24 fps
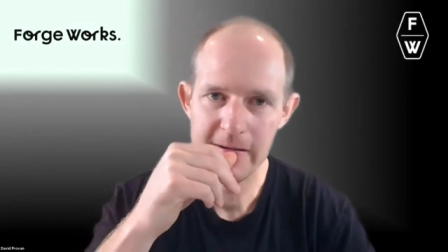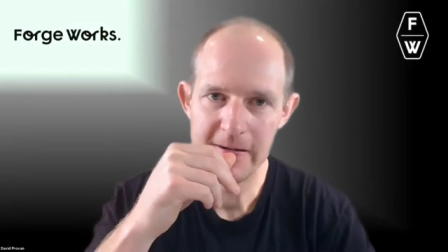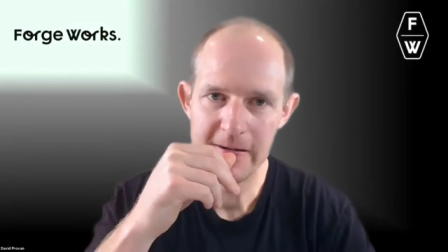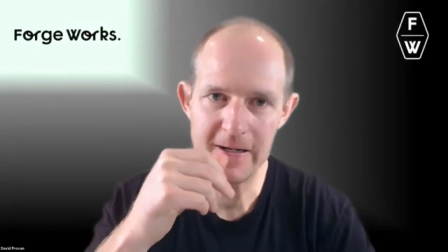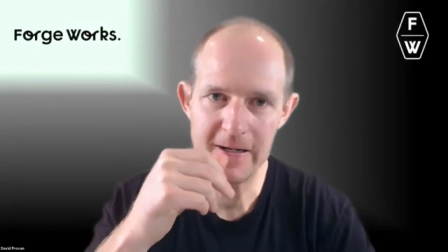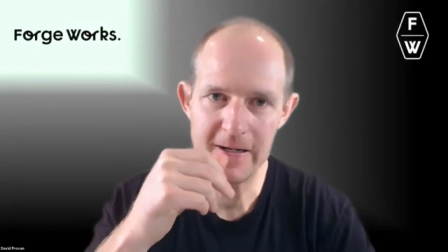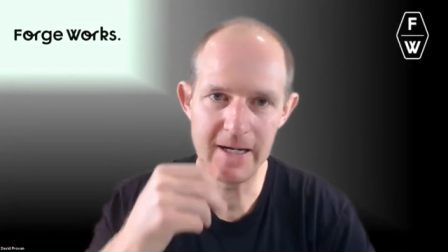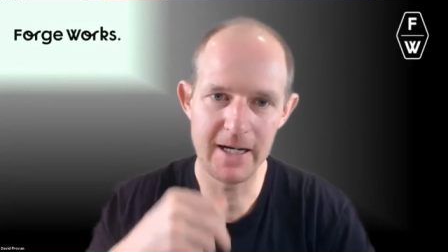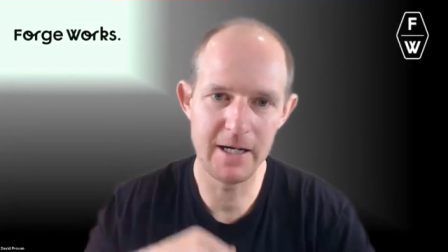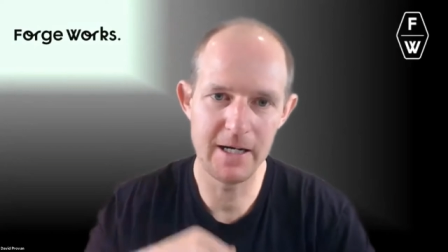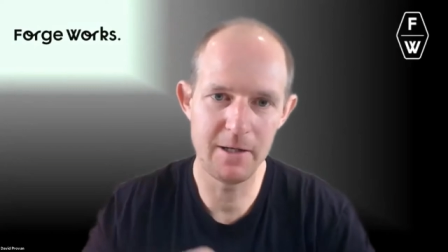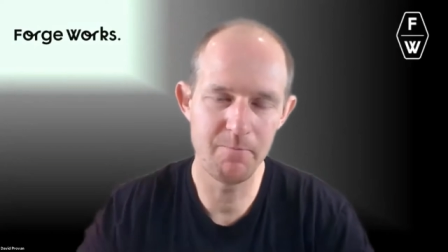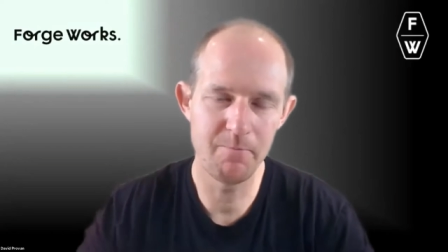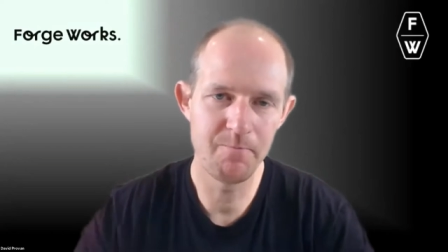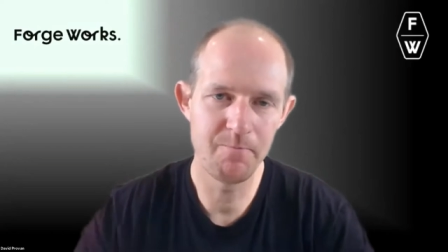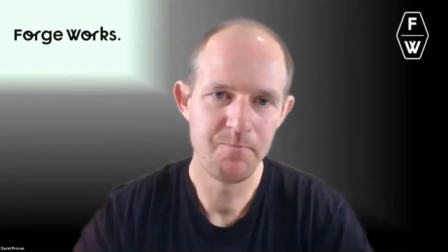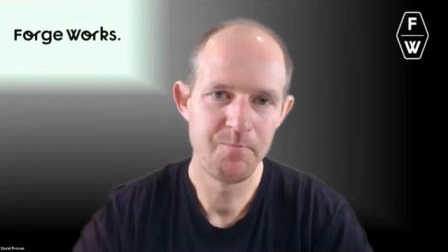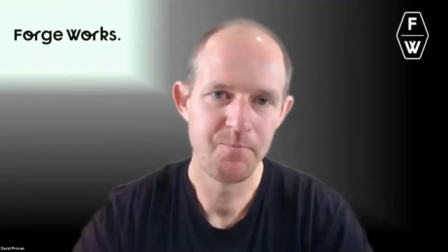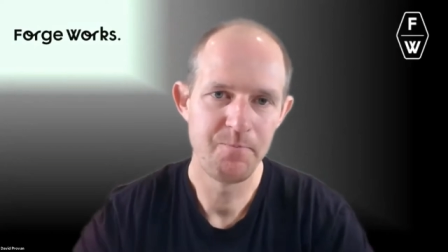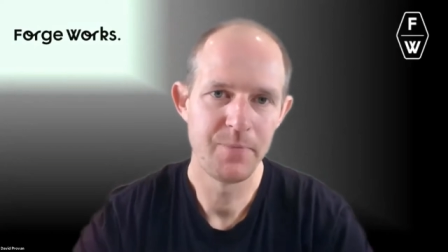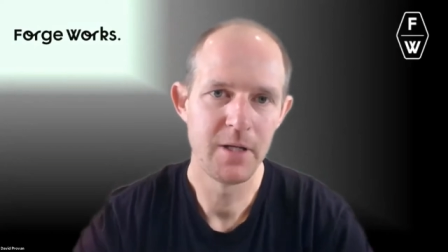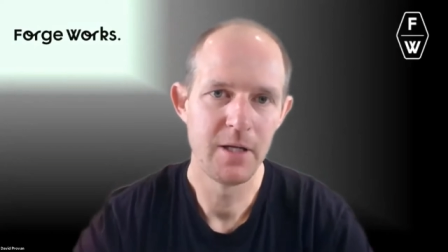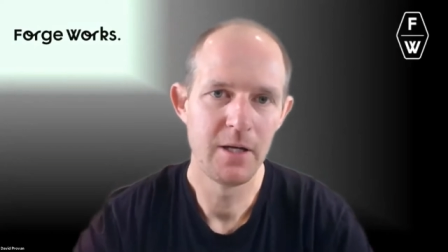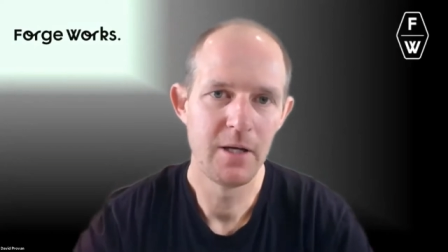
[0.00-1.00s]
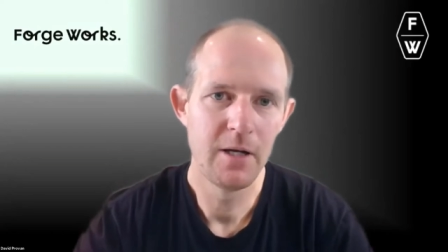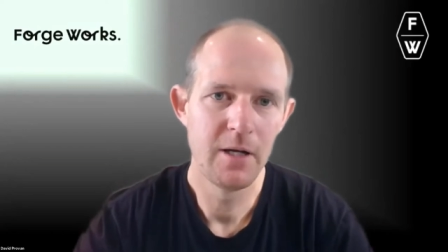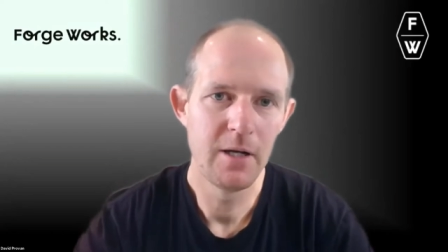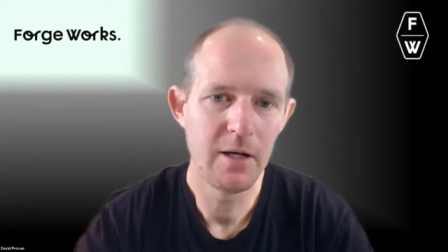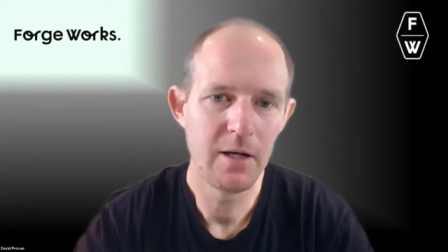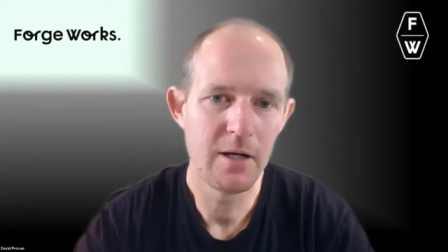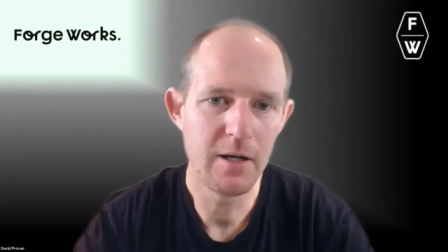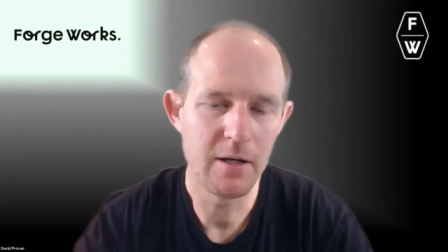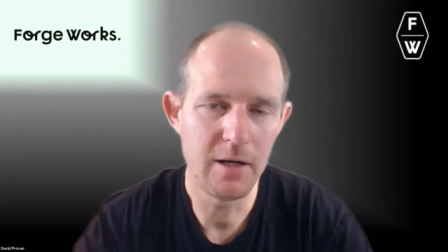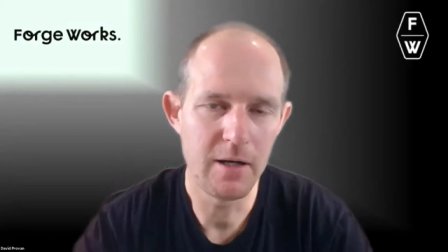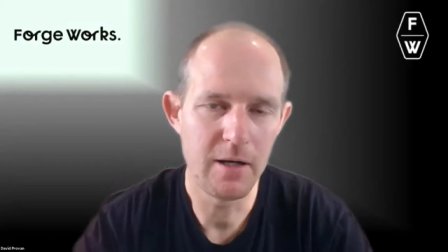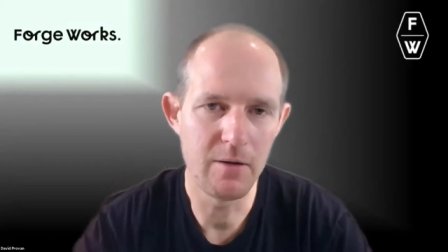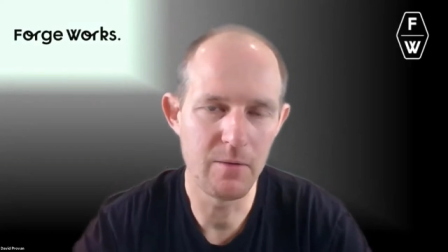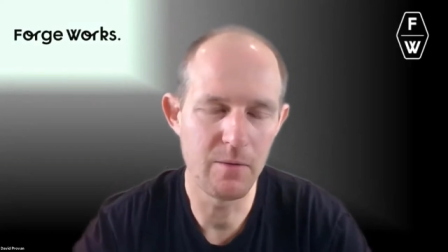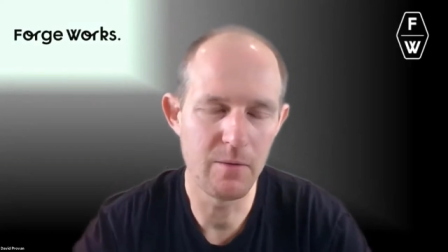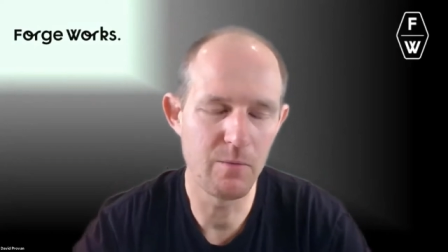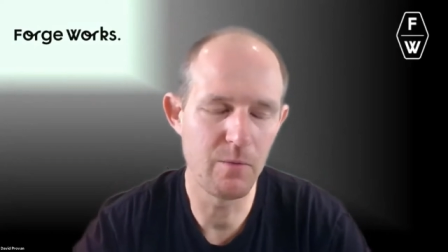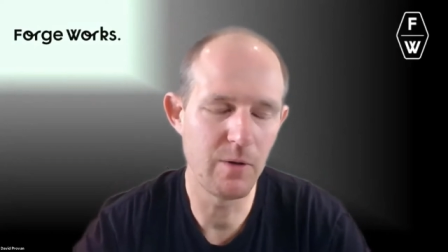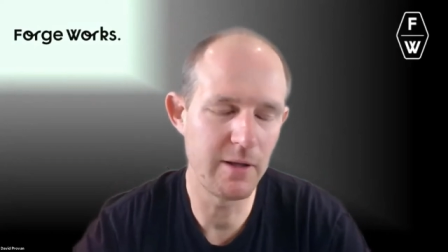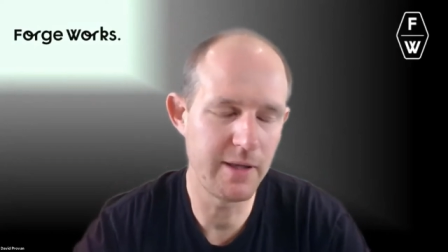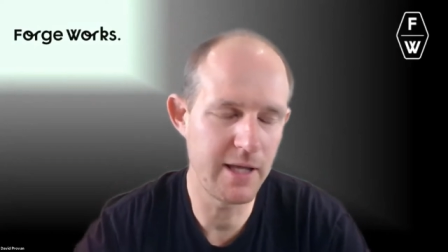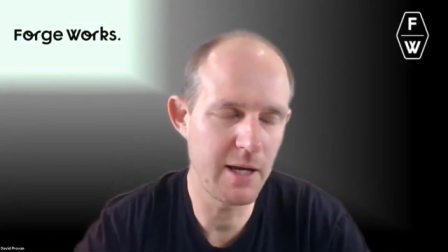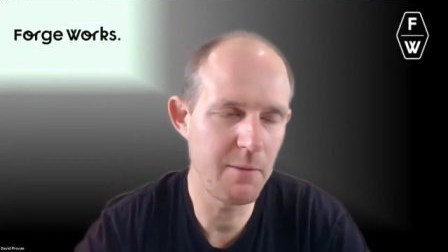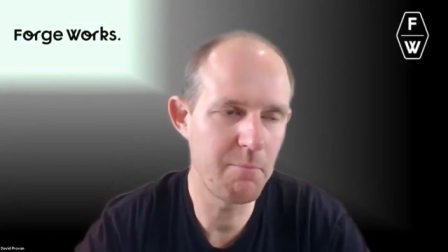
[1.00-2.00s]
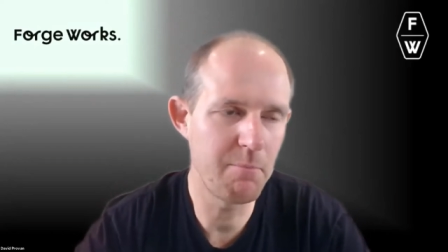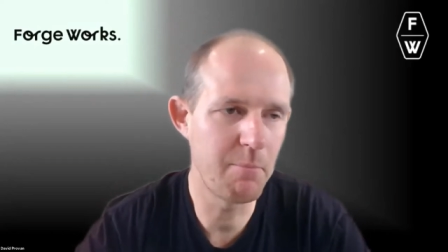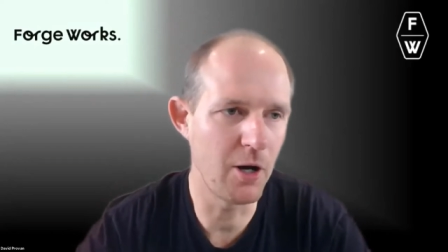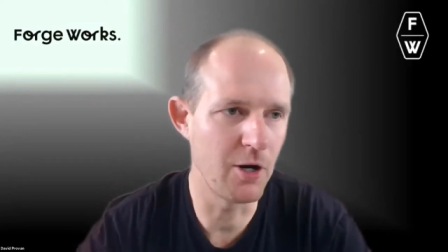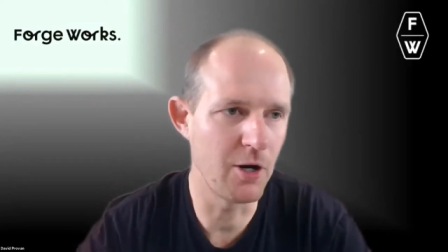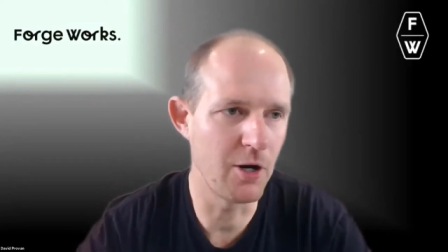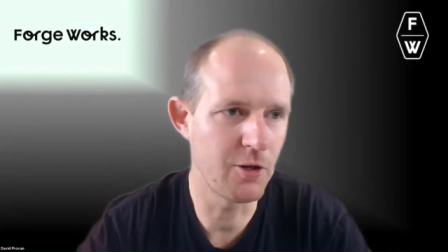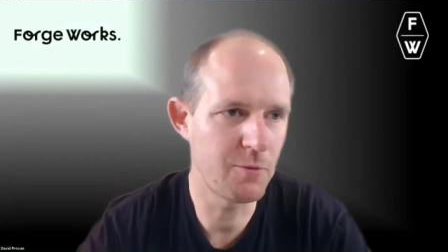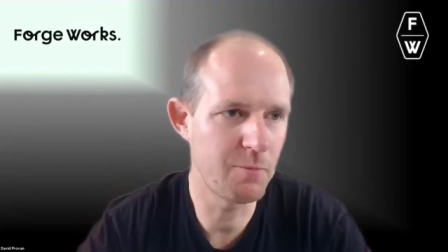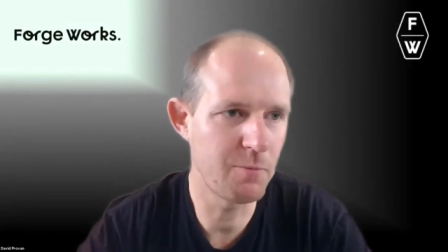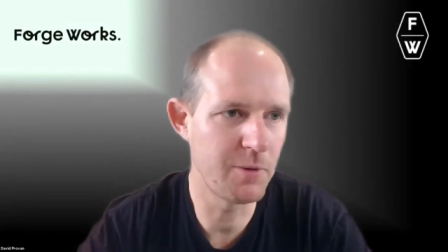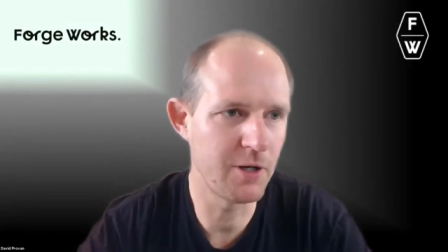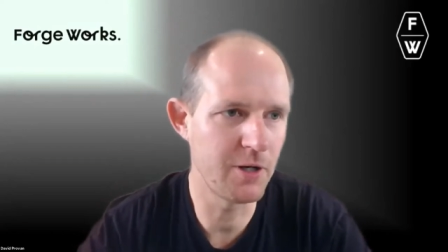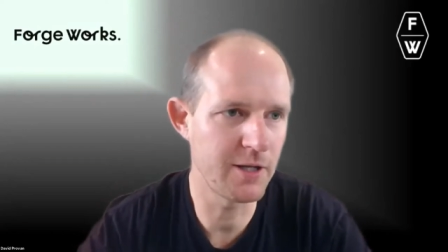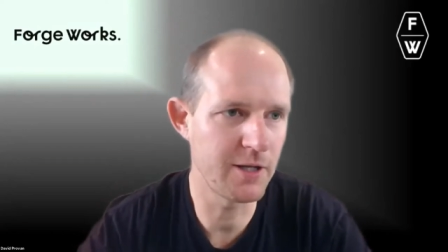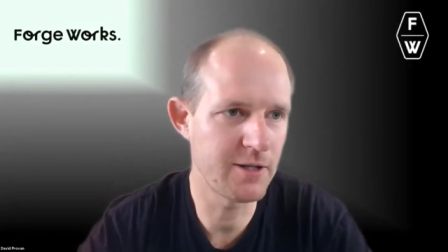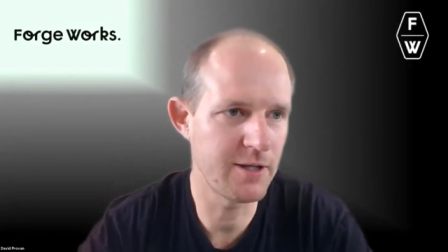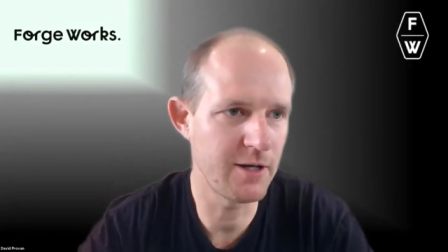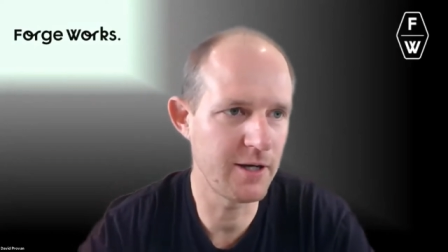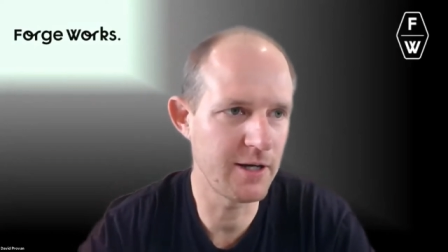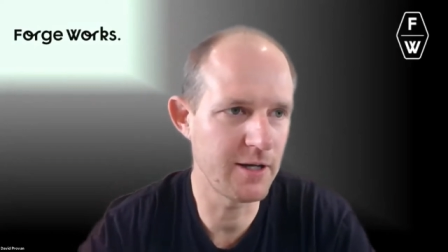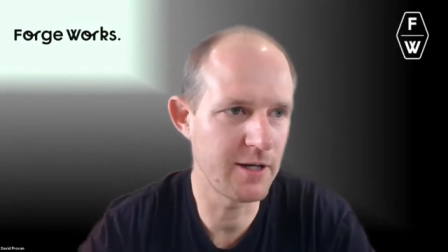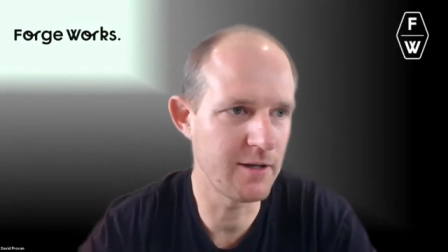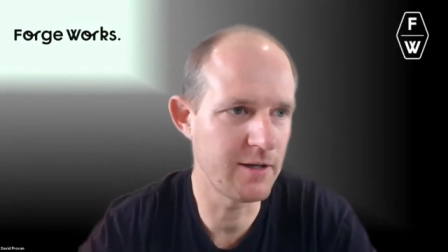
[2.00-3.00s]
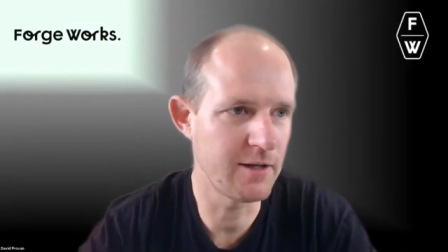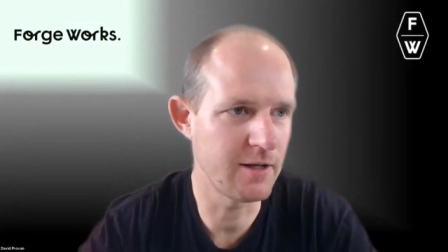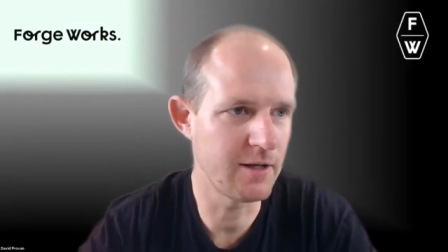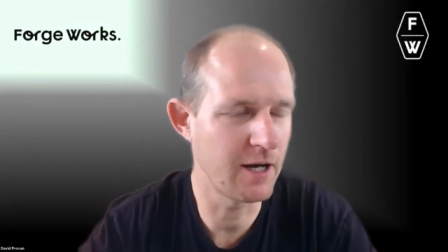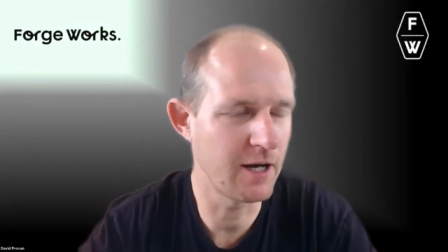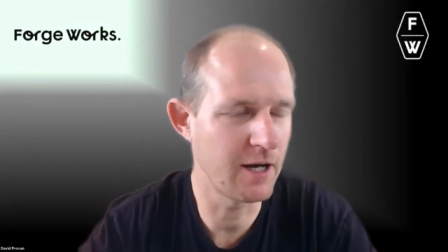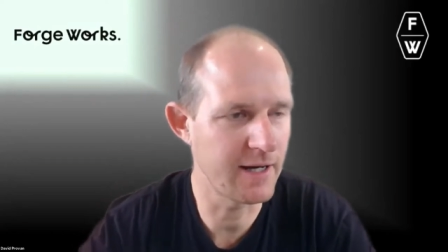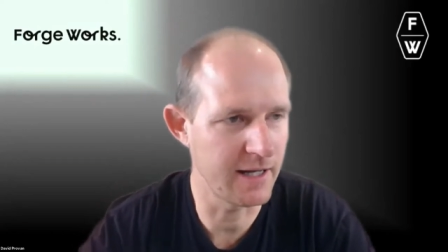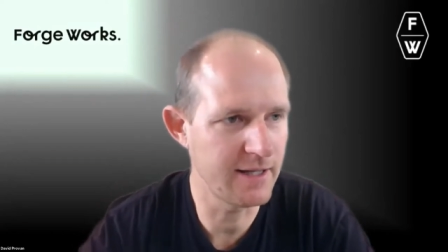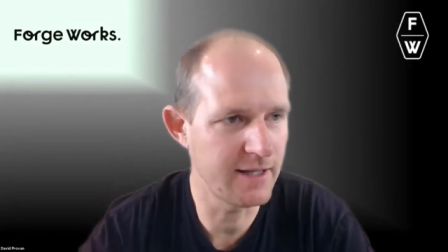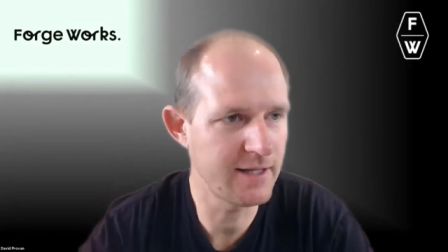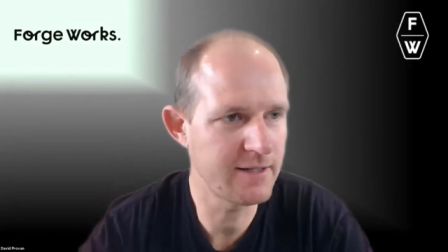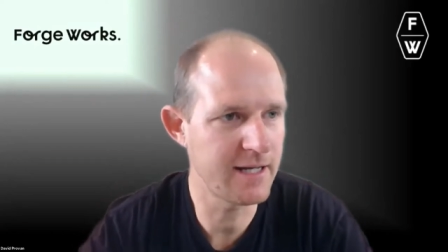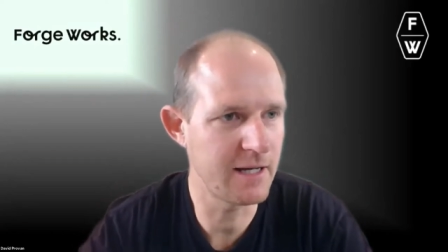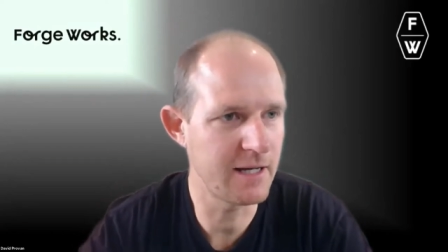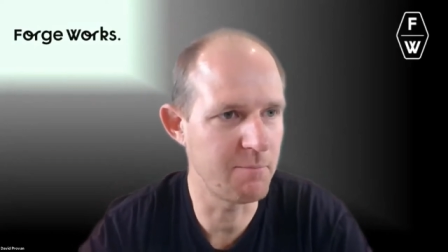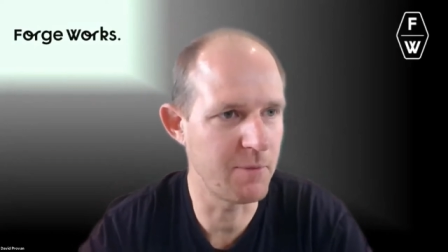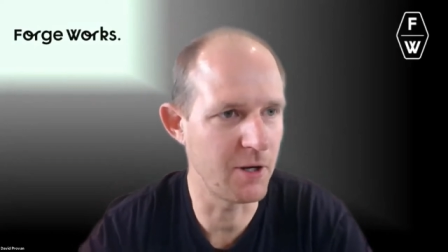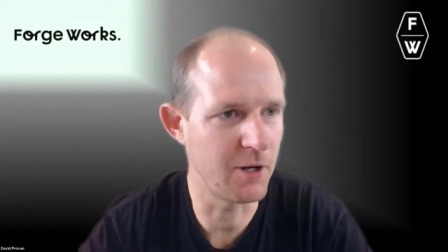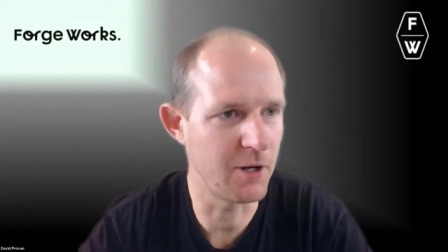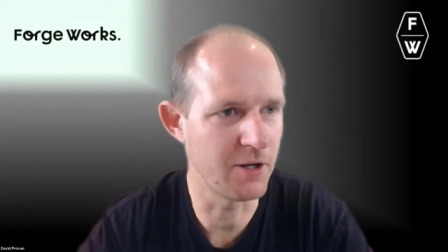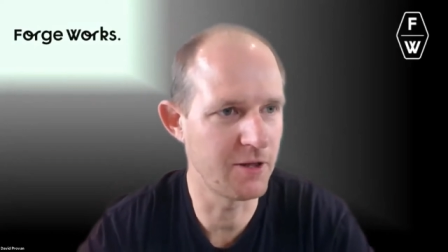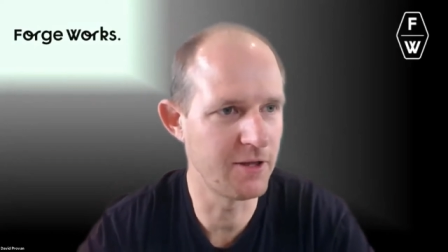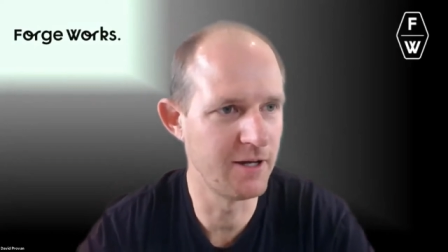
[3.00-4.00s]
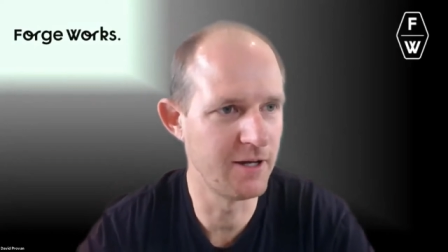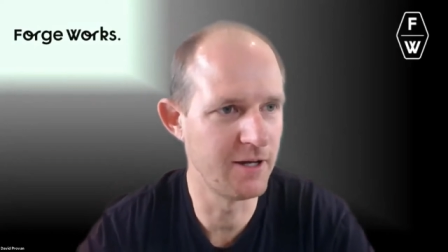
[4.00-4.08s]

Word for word: Um, they're both, but I, I, okay, let's say both.